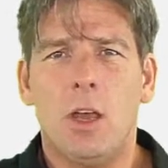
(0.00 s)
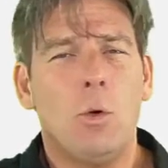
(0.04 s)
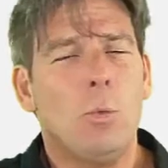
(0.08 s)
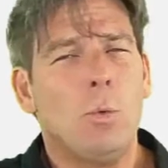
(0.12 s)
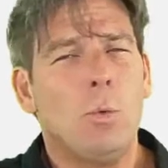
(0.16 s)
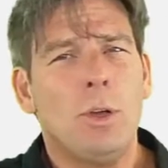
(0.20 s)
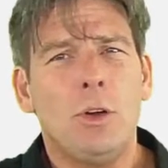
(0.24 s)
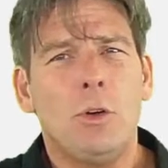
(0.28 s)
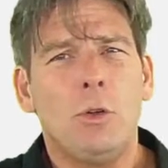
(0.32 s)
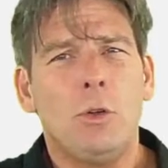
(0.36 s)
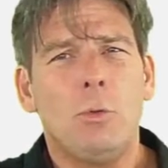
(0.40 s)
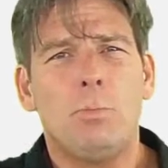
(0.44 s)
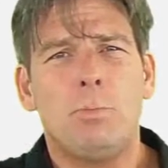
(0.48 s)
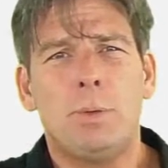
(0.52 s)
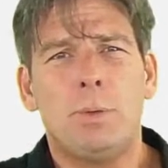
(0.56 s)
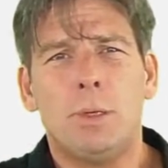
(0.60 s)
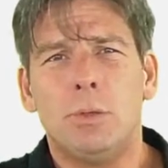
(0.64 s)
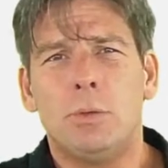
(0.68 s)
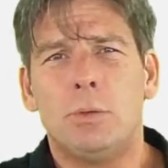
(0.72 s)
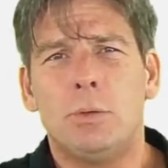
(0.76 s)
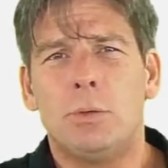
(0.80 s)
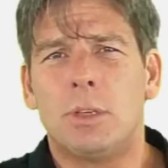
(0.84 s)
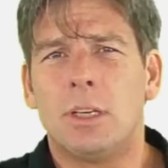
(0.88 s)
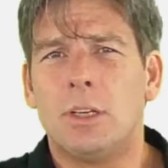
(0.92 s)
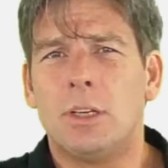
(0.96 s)
We all
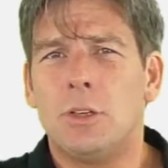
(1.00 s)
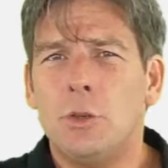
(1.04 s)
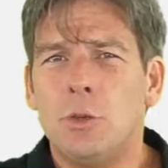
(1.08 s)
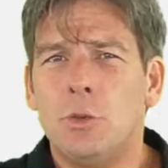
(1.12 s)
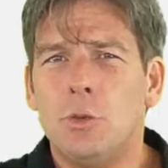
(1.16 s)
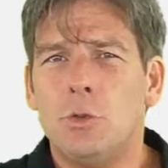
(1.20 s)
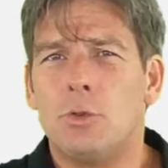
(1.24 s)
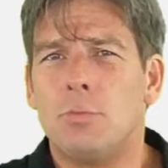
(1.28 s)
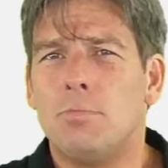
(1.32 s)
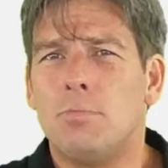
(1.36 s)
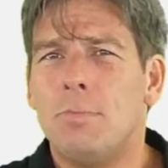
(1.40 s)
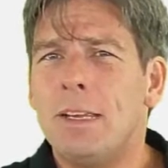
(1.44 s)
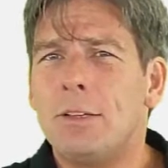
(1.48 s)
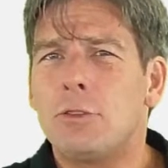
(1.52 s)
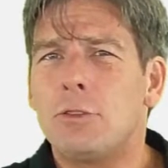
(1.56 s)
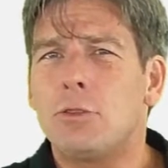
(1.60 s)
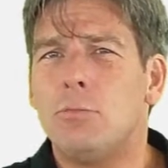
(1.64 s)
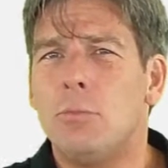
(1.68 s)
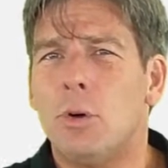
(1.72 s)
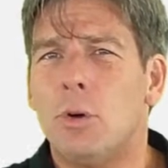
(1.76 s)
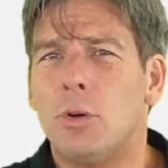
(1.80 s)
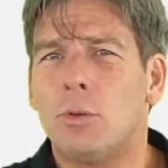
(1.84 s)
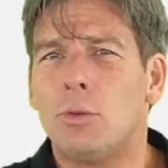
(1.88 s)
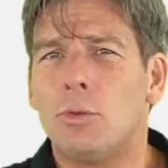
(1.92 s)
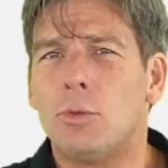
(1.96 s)
build and use mental
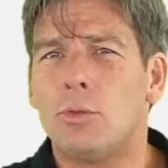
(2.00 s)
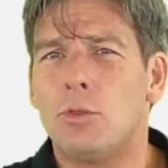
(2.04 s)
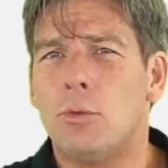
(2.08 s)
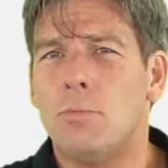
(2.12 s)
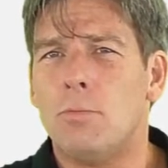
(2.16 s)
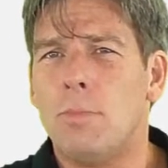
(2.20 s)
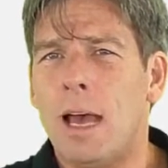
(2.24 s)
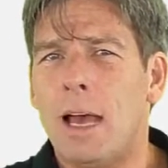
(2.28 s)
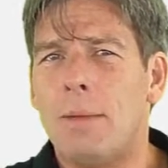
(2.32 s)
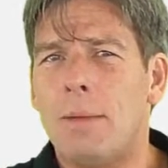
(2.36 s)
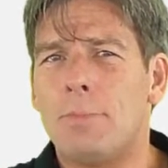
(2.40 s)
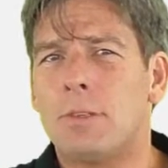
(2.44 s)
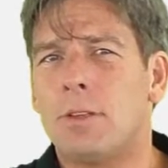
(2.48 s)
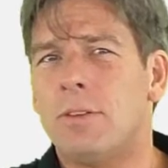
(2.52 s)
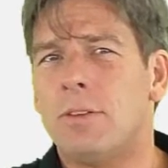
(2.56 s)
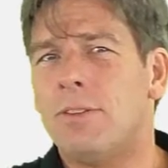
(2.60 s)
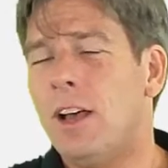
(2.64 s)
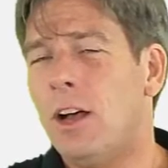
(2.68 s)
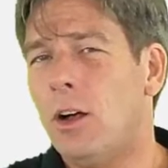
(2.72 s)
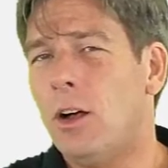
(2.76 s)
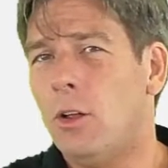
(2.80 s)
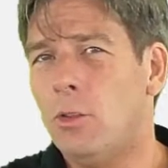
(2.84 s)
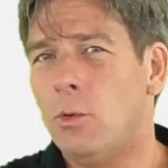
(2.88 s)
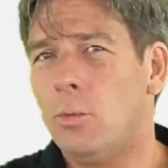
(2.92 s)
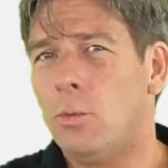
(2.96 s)
models or maps of
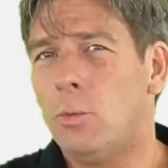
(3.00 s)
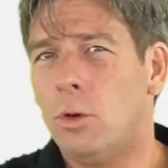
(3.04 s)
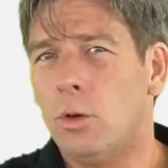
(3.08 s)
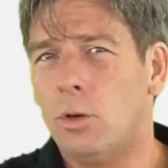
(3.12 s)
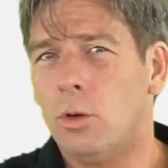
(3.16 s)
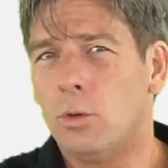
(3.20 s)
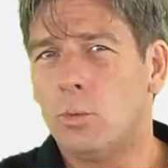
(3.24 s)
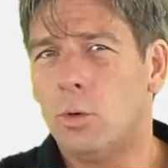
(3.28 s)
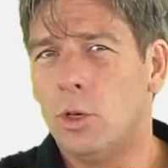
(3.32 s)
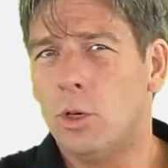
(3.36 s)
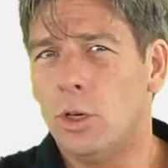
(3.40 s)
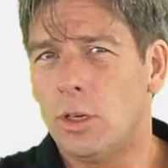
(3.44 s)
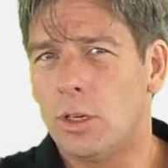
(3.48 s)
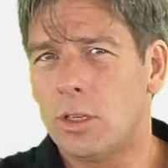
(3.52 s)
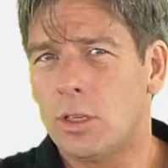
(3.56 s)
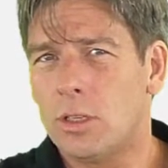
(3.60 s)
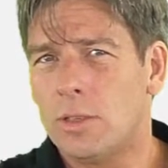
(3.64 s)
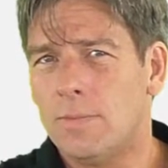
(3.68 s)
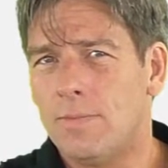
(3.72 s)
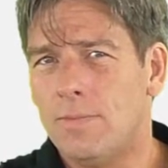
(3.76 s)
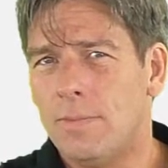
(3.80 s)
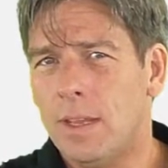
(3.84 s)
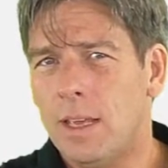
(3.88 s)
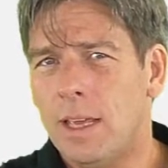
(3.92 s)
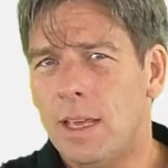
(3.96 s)
how the world
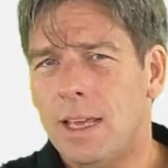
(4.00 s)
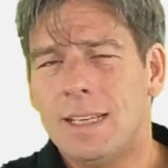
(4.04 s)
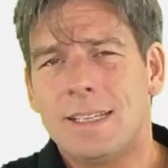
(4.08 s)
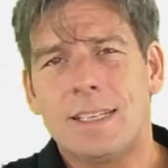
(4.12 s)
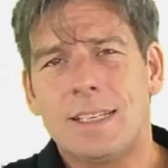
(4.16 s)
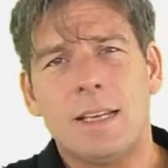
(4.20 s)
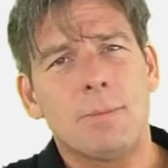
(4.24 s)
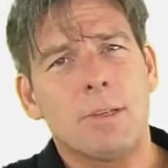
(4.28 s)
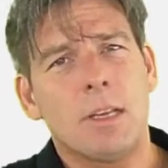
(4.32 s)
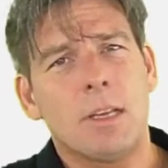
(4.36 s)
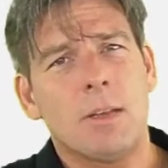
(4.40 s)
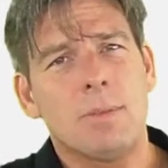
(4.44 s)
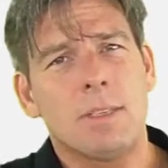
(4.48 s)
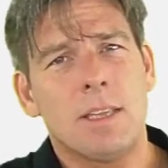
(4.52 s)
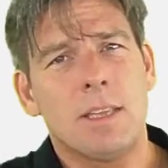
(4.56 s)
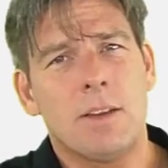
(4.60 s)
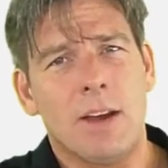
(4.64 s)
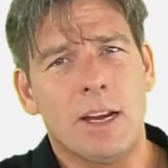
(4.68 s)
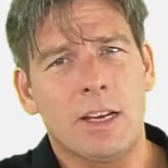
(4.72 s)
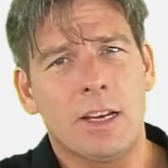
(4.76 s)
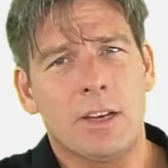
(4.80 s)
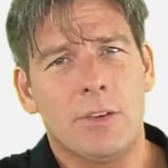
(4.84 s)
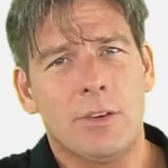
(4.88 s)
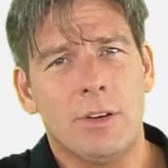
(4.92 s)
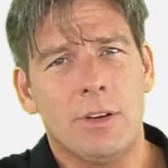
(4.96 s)
works. Sometimes they're
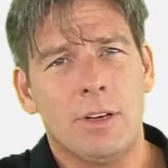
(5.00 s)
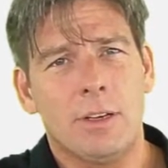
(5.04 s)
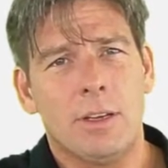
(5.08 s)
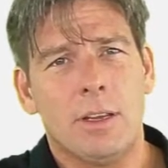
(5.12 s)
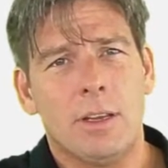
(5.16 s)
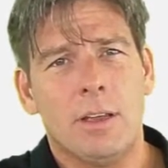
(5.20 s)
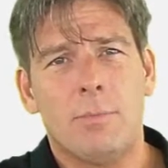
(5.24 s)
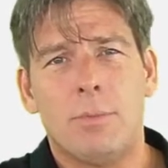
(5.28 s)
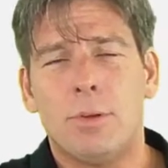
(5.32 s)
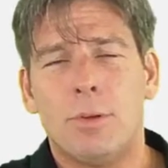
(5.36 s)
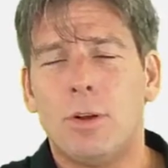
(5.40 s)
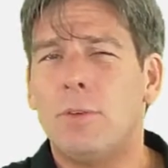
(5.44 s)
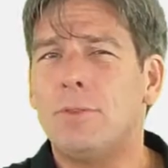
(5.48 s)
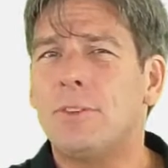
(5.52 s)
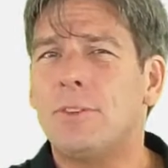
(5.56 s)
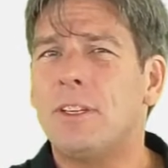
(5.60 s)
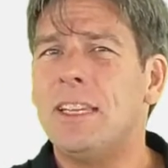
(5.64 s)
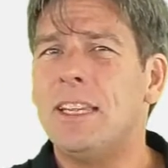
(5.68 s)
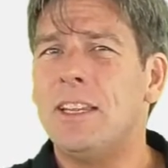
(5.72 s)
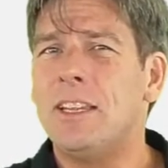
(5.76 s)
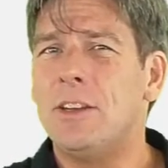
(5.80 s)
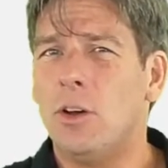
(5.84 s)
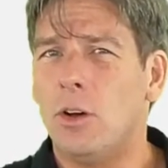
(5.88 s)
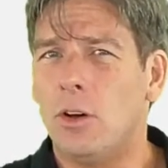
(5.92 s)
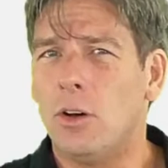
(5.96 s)
accurate, but often
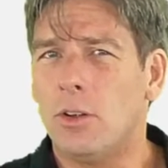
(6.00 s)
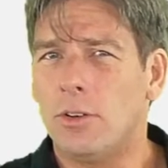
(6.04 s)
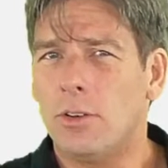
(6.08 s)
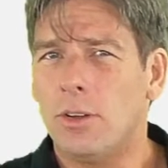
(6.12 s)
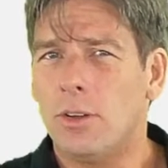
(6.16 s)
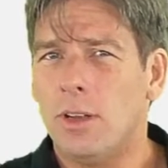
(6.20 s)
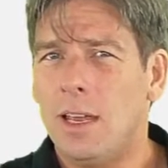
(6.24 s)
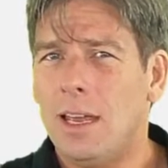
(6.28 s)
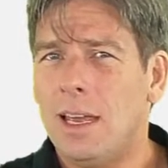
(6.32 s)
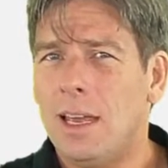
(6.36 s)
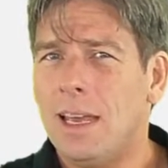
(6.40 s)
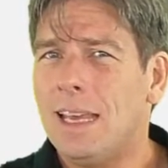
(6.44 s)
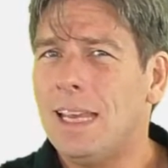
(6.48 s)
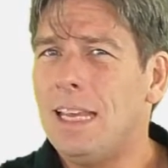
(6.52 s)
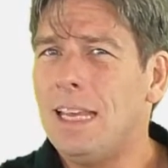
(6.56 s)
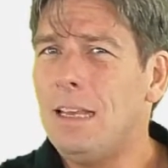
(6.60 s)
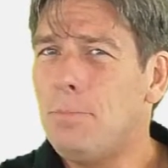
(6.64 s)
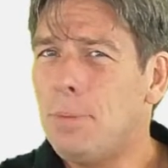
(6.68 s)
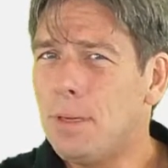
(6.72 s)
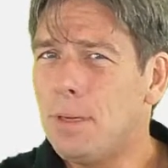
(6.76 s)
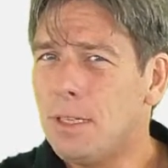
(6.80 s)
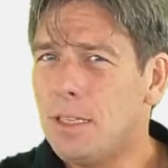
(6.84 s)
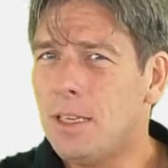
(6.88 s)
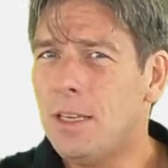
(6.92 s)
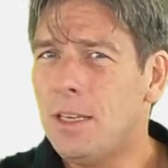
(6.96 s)
they're not, in
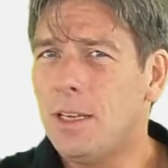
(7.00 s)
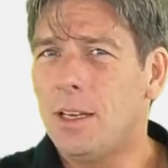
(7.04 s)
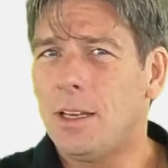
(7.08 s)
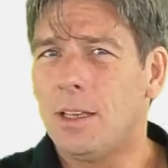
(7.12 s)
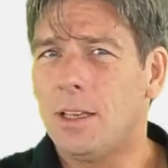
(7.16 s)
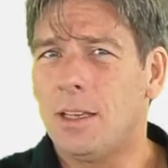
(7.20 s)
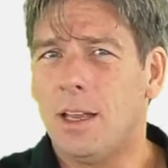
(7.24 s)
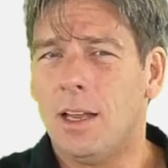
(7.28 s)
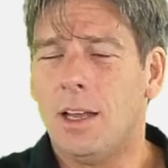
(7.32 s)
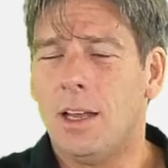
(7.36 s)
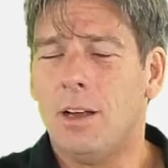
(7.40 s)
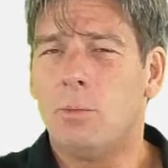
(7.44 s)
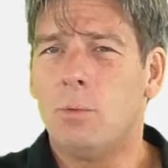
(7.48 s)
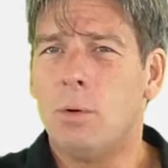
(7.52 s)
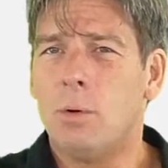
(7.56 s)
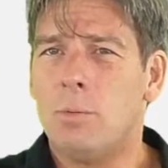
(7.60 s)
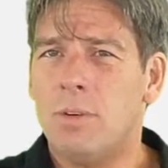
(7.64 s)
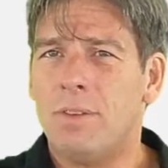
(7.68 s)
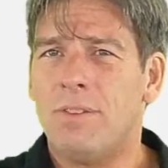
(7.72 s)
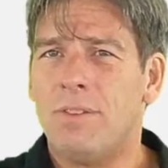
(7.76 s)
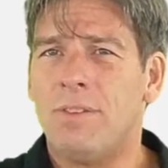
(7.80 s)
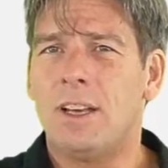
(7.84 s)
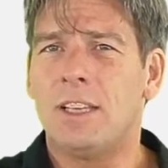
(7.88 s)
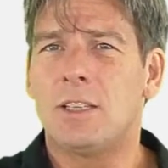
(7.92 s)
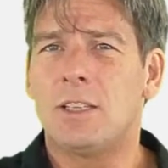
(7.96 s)
particular when we're
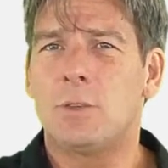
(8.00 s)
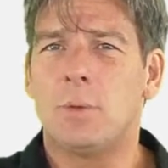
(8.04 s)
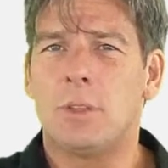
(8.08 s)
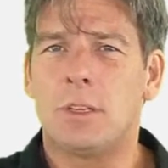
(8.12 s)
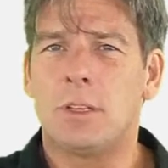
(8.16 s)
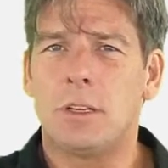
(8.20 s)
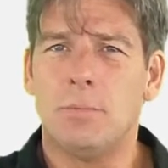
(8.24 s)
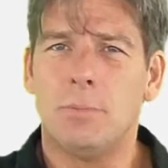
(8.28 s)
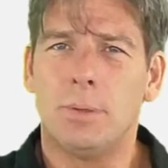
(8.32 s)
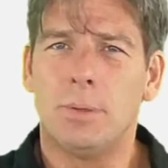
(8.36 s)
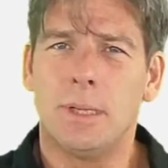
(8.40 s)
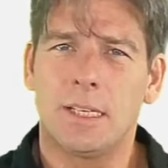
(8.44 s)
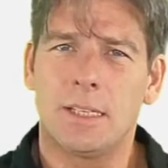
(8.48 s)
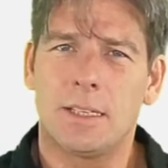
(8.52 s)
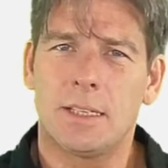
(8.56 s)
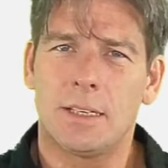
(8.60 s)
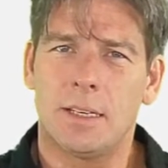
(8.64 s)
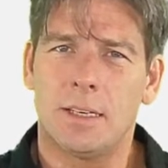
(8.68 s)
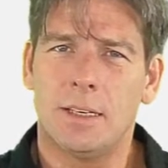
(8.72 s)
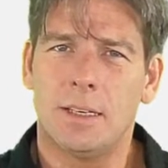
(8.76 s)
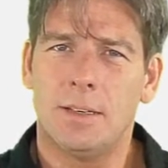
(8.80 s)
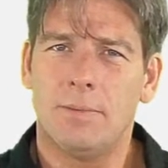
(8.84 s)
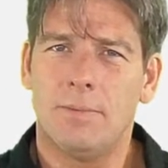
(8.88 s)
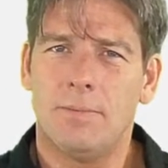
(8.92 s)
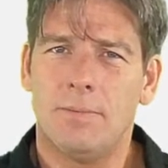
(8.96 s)
faced with
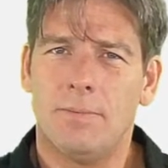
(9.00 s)
complexity.